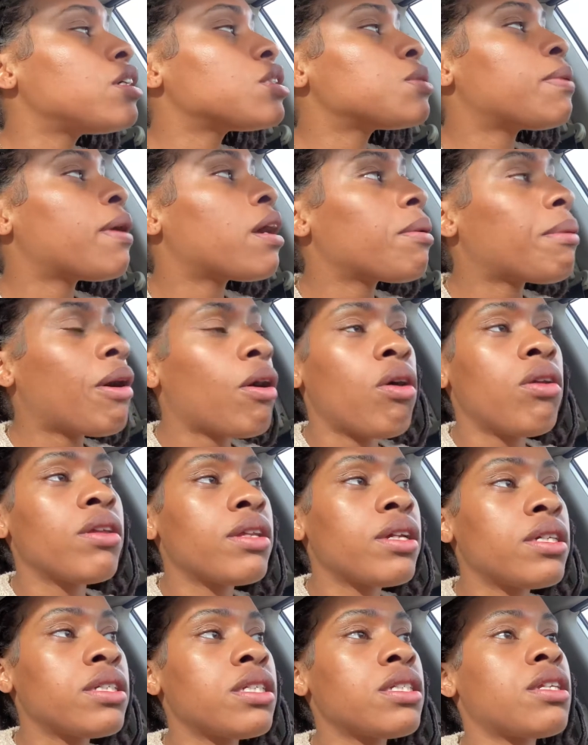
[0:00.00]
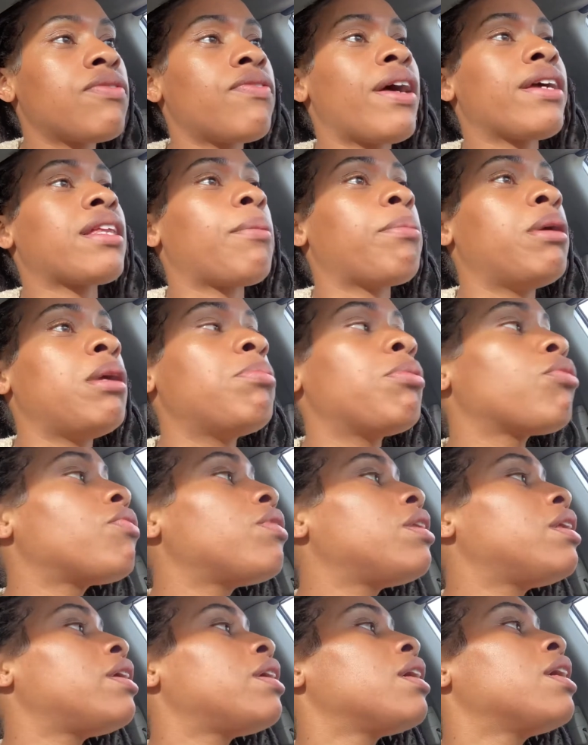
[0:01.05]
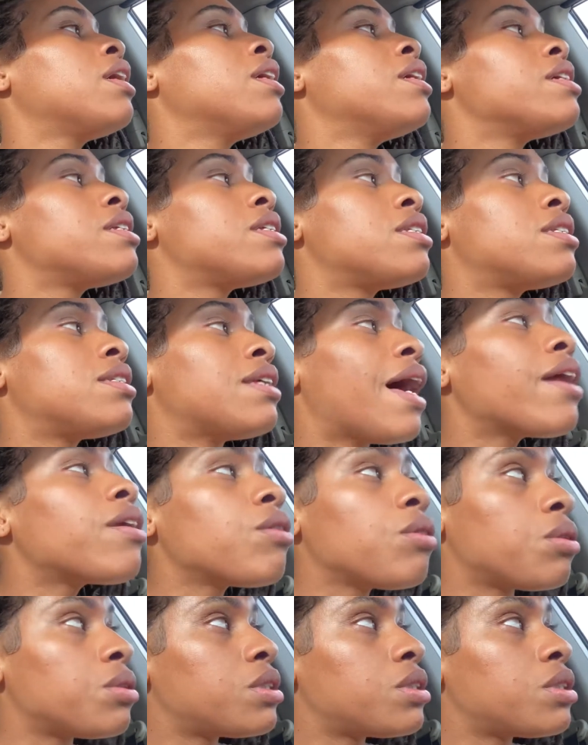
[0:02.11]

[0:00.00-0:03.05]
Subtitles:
part about all of this is the fact that people really settled